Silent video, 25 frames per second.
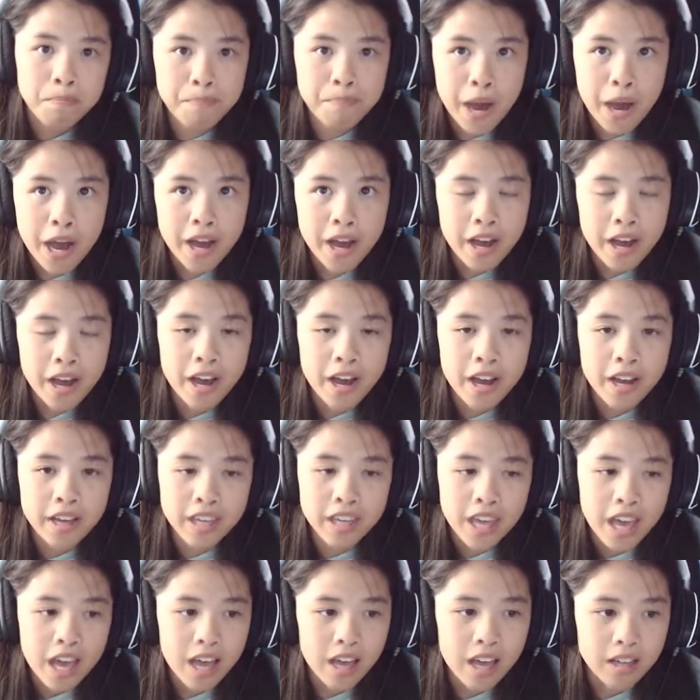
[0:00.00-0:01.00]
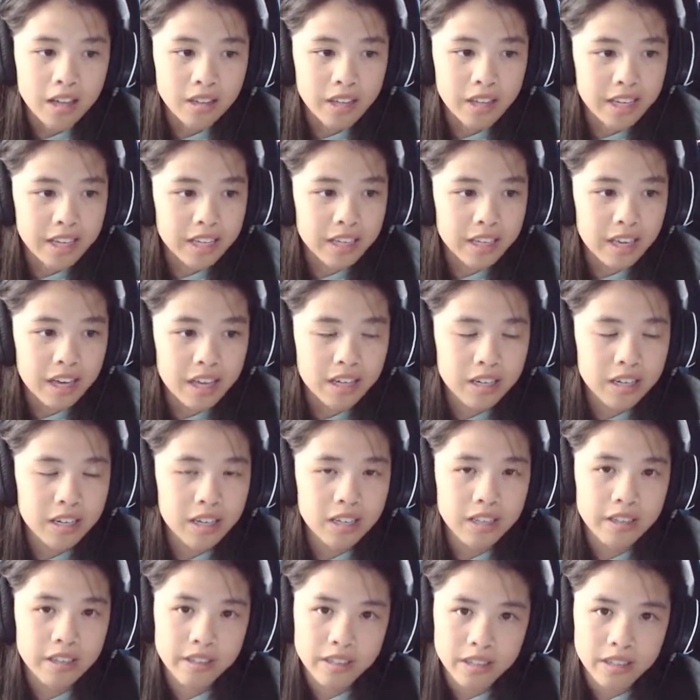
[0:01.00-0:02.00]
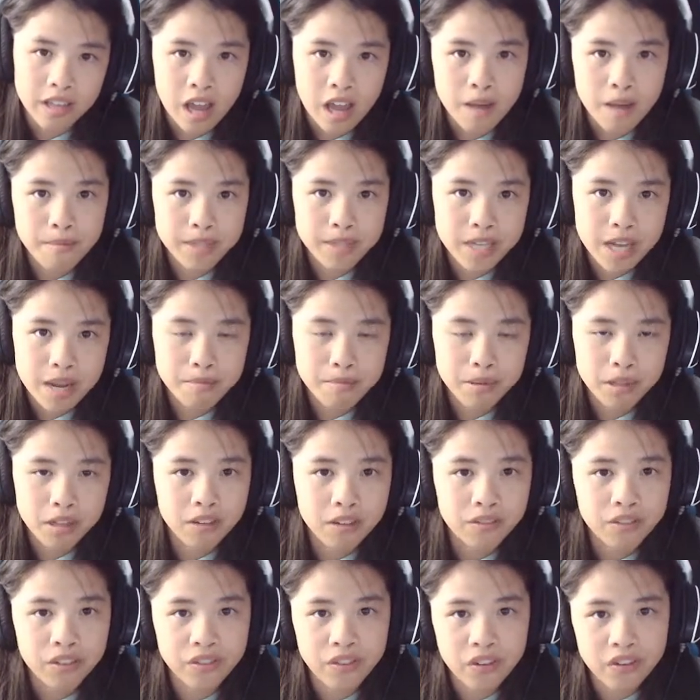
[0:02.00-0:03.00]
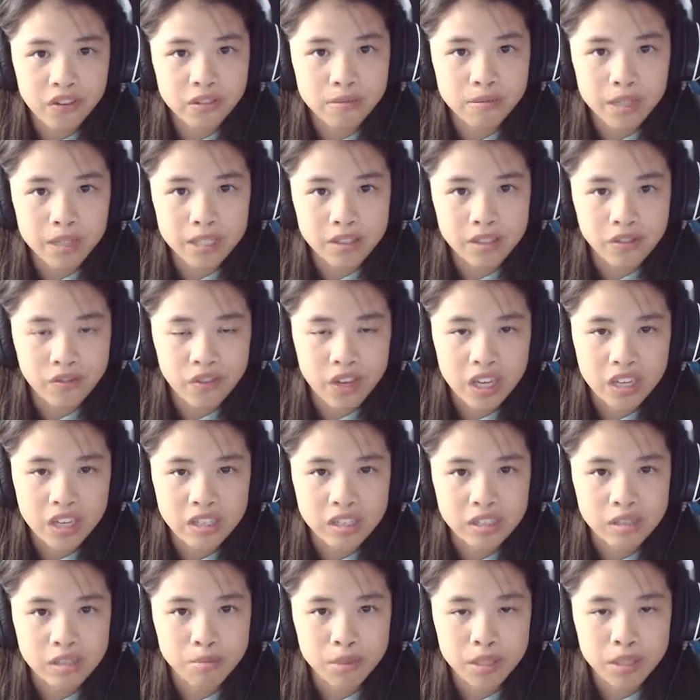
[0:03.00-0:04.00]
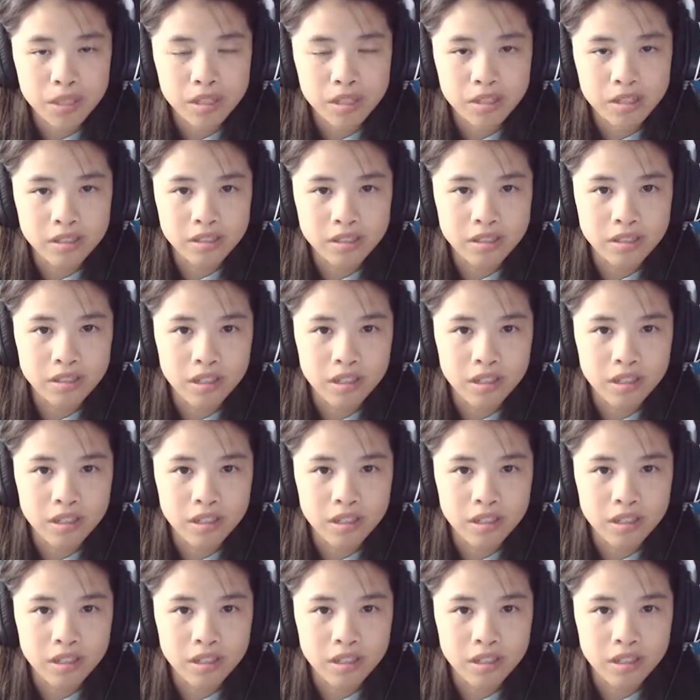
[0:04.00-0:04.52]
But yeah, like, again, comment down below if you've ever been to Vegas, because